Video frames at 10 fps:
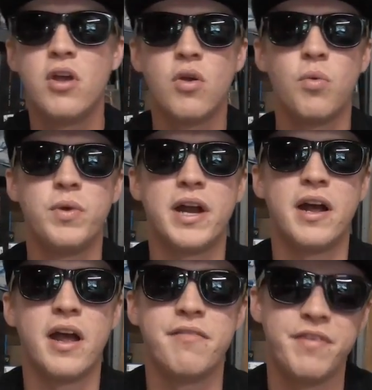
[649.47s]
We
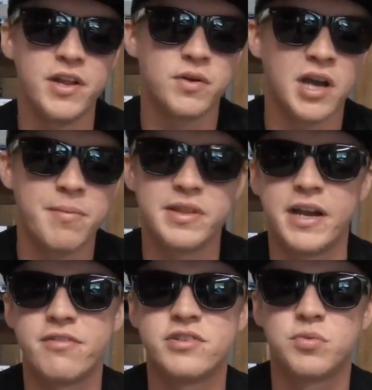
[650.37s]
got a video coming
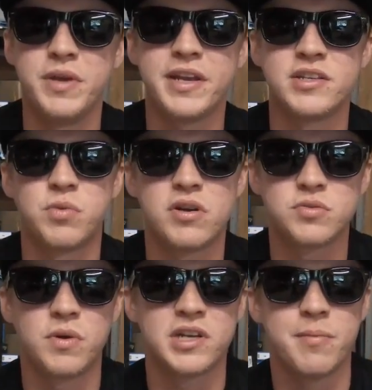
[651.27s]
later in this week, as well as
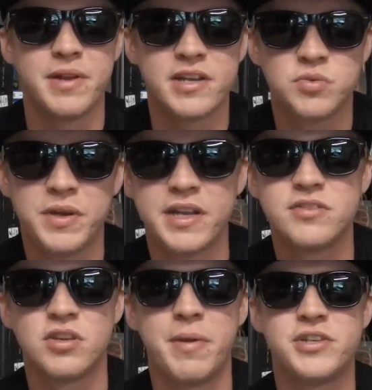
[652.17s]
one coming next
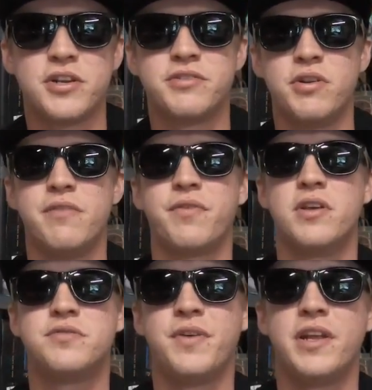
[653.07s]
weekend, so make sure to tune in for
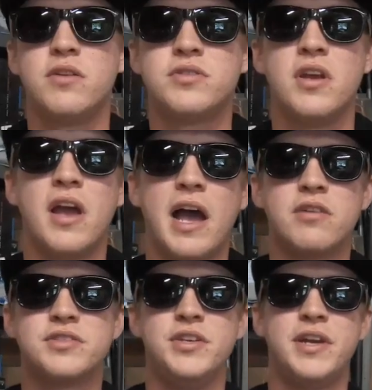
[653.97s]
those videos.
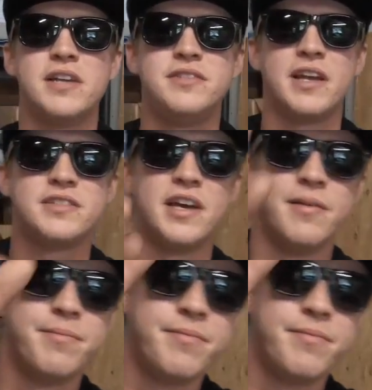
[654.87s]
I'll see you guys next time.